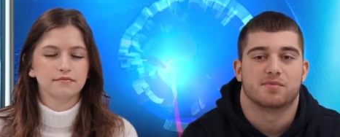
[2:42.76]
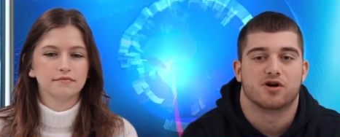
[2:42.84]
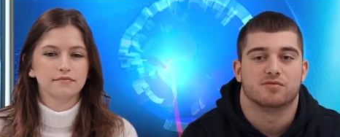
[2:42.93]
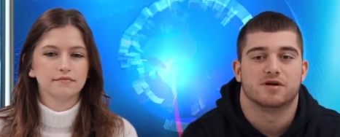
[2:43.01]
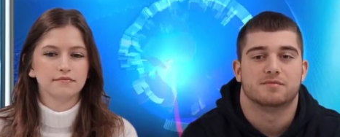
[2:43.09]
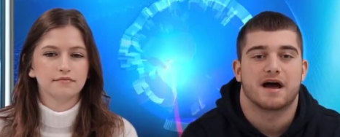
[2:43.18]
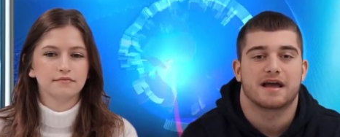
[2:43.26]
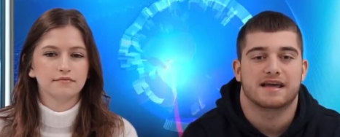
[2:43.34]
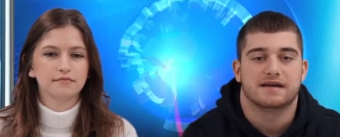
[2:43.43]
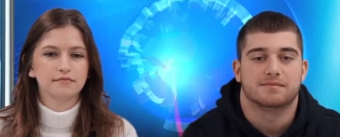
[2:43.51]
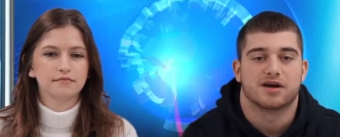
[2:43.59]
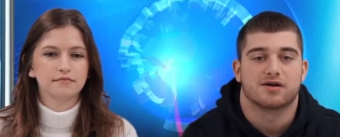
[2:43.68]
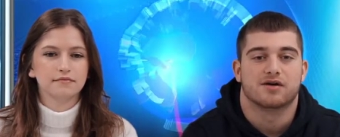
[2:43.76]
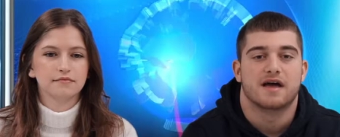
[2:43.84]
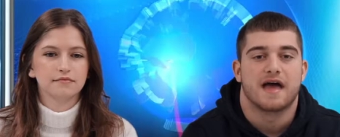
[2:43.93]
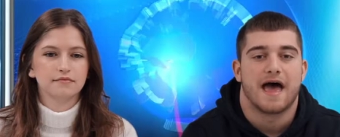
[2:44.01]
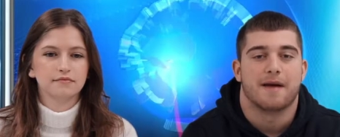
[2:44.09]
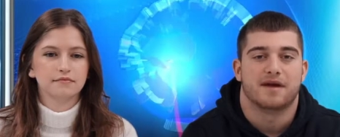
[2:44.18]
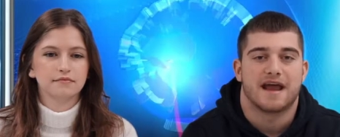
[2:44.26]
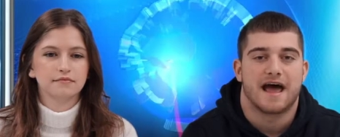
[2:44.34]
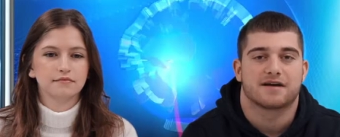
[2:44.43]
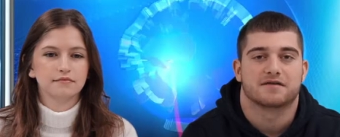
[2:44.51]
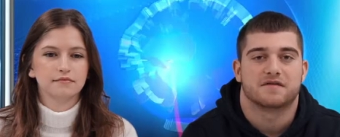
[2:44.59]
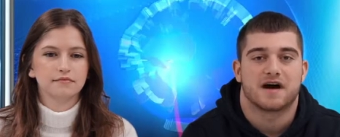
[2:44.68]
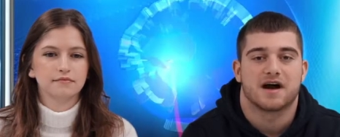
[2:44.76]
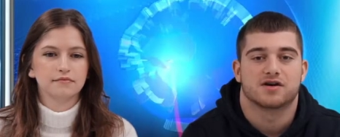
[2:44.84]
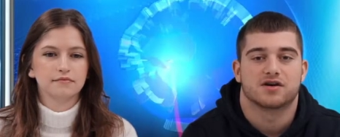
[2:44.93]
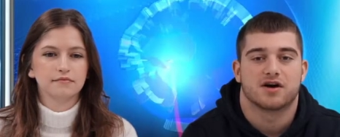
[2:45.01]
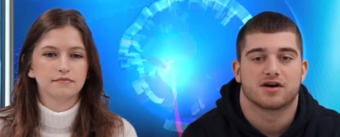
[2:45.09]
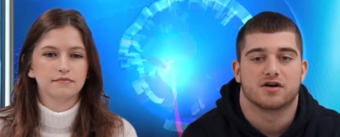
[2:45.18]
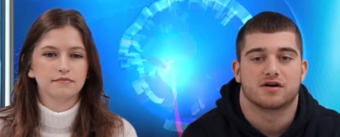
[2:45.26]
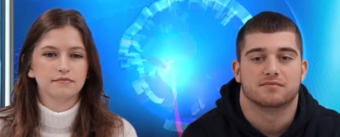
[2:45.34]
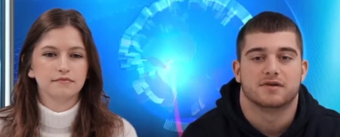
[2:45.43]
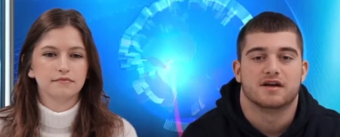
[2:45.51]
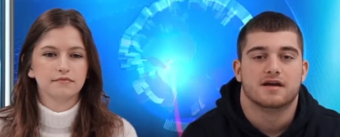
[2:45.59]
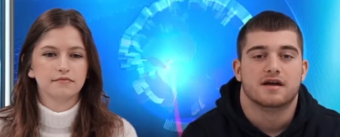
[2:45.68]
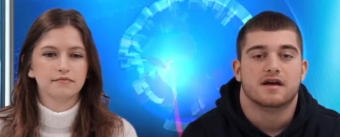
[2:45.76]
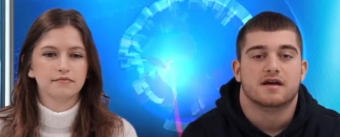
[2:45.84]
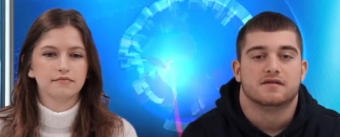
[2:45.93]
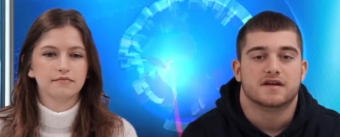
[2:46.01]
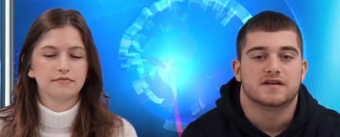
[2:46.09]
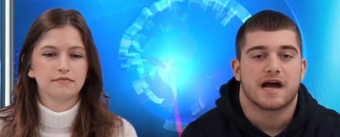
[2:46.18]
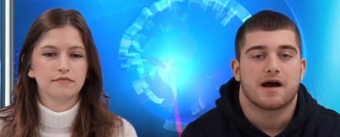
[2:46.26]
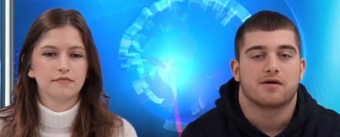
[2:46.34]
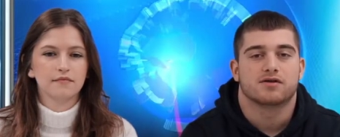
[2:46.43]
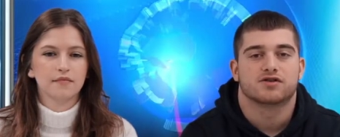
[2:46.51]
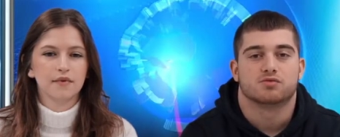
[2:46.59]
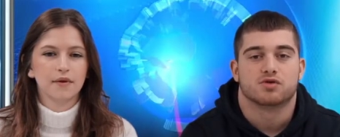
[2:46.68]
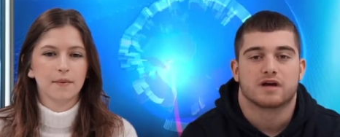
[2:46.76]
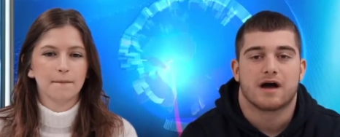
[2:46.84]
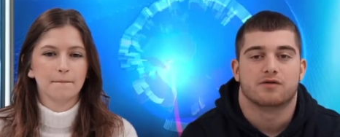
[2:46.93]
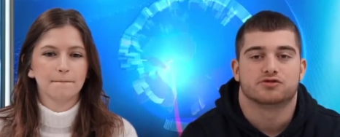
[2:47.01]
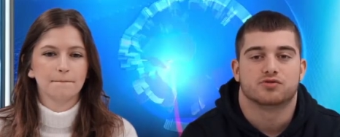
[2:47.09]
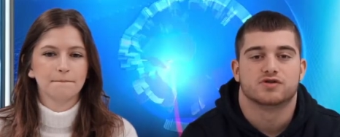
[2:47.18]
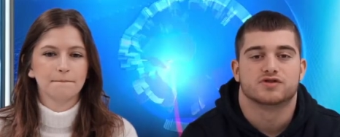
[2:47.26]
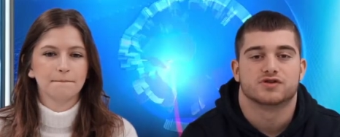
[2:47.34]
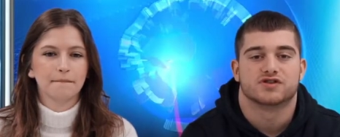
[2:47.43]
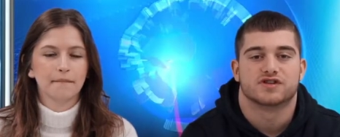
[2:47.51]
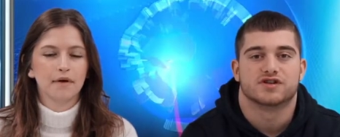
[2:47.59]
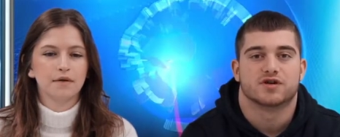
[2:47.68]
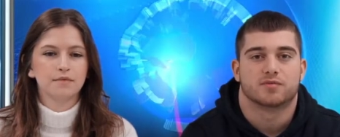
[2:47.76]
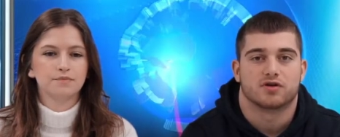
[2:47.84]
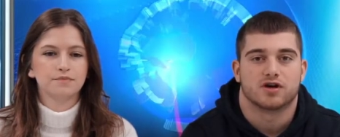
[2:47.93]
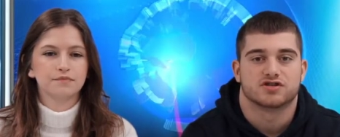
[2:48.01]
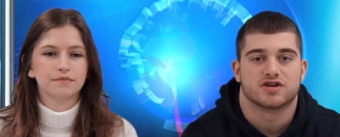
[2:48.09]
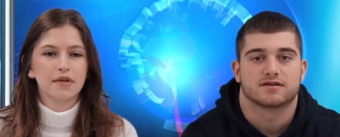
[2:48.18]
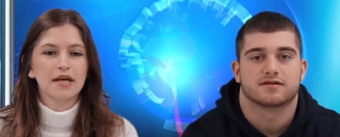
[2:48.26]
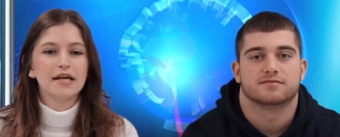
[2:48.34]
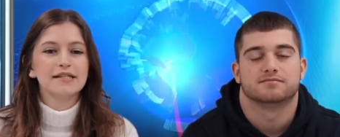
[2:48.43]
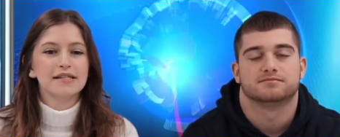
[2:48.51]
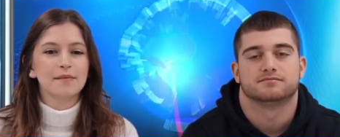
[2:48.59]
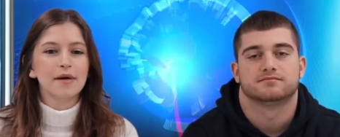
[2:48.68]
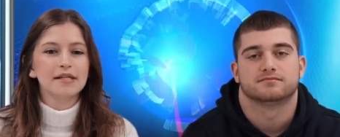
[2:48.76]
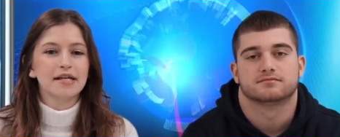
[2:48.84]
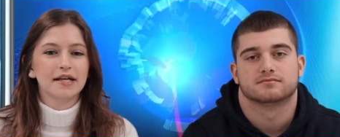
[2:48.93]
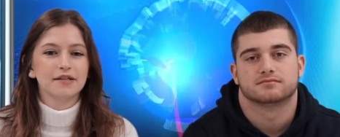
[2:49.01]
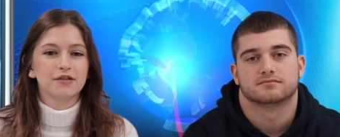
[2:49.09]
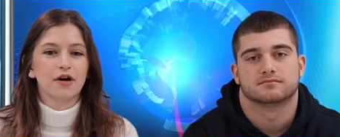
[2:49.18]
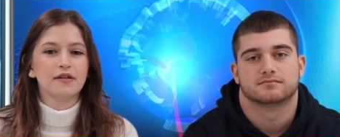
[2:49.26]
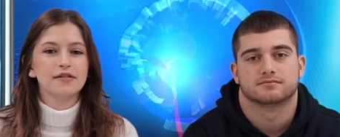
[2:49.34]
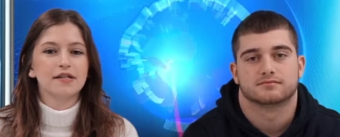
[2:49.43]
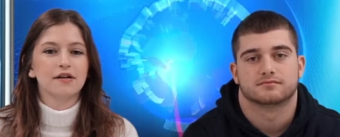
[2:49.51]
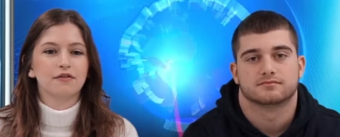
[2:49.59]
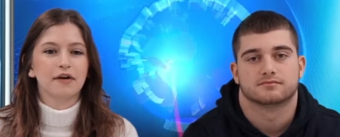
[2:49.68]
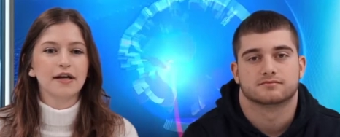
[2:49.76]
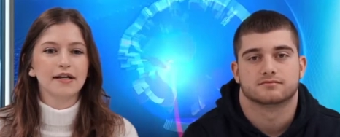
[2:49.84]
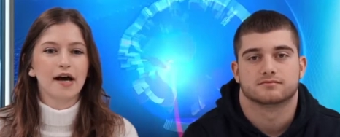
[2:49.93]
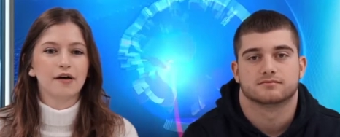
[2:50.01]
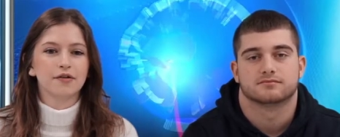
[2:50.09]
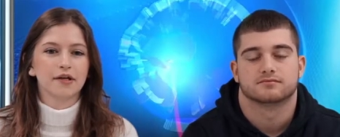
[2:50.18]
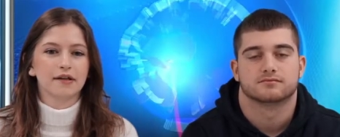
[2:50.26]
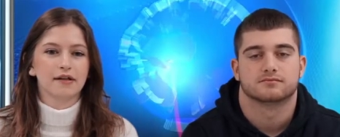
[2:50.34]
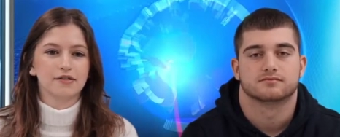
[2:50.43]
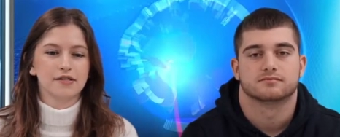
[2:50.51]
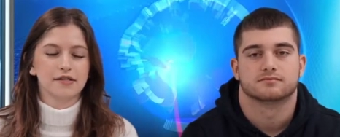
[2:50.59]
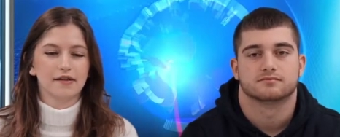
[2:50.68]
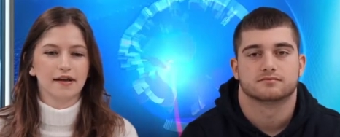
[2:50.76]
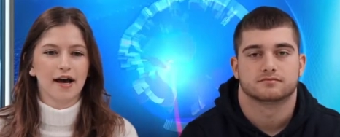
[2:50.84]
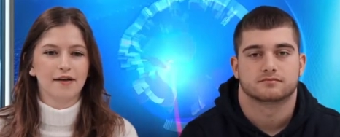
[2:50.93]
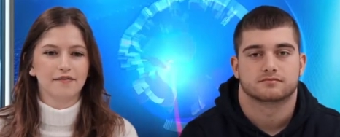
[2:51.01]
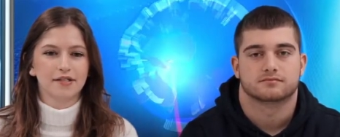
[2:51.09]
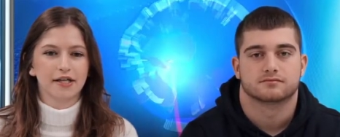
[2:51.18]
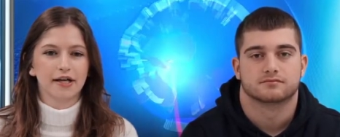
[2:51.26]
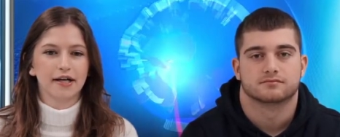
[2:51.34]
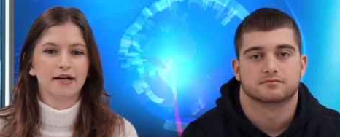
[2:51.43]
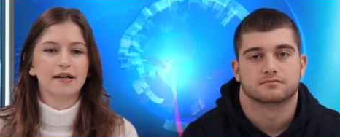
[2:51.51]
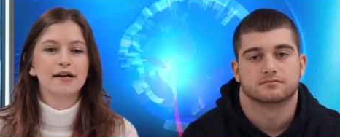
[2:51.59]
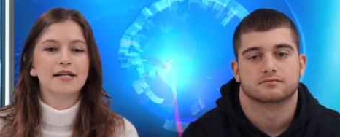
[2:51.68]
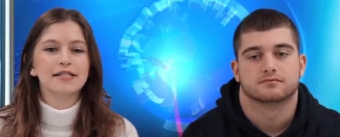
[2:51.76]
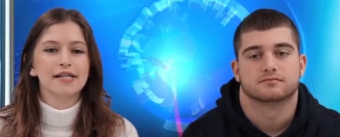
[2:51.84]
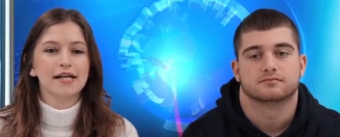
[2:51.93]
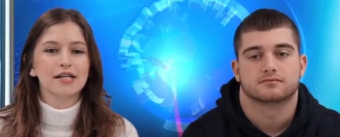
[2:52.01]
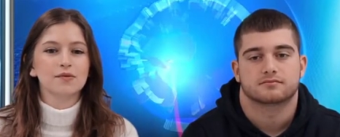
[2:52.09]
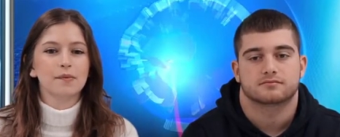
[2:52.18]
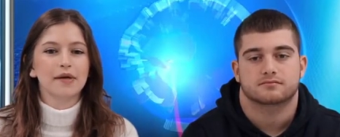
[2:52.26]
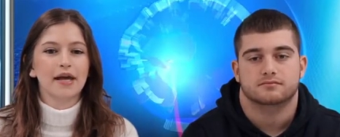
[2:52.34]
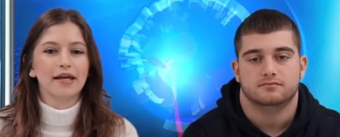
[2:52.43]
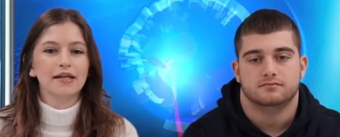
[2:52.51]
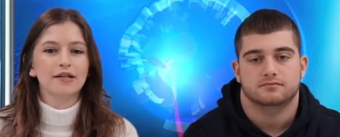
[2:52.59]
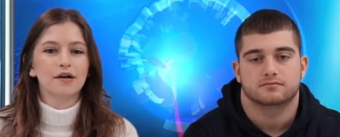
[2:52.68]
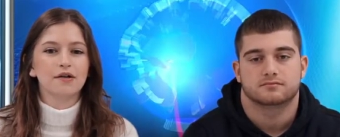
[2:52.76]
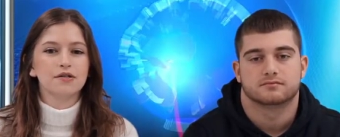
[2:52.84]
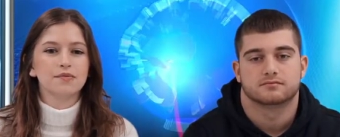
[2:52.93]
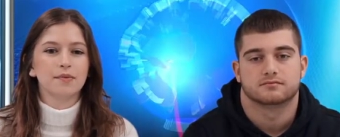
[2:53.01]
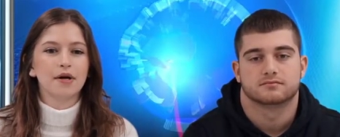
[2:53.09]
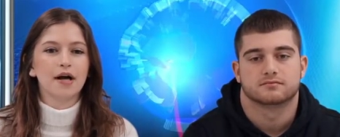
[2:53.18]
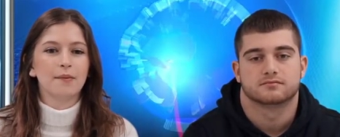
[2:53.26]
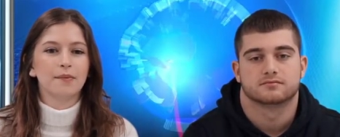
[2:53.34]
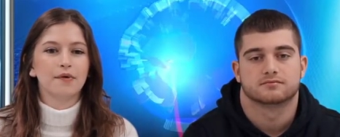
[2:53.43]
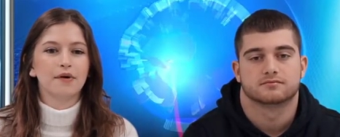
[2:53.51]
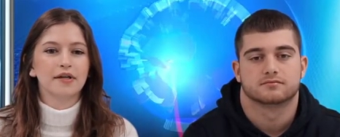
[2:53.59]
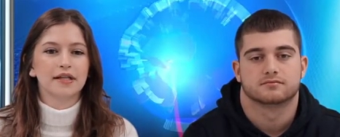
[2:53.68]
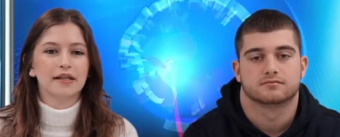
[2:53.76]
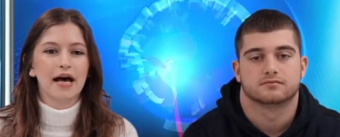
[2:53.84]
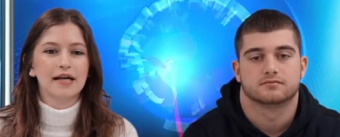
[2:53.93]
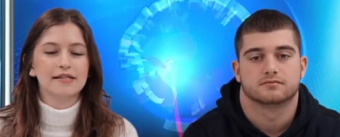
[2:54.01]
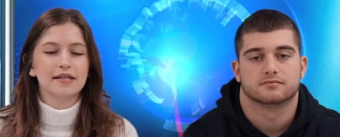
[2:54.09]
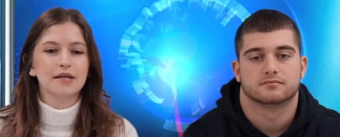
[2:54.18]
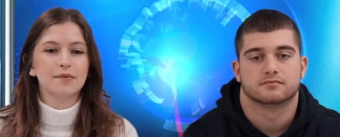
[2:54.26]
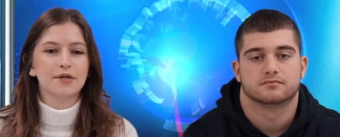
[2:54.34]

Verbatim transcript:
Speaker 1: department by email at monacafire.com. These hours will count towards your senior project.
Speaker 2: Semi-tickets are on sale right now during lunches in the cafeteria. Tickets will be $80 per couple and the last day to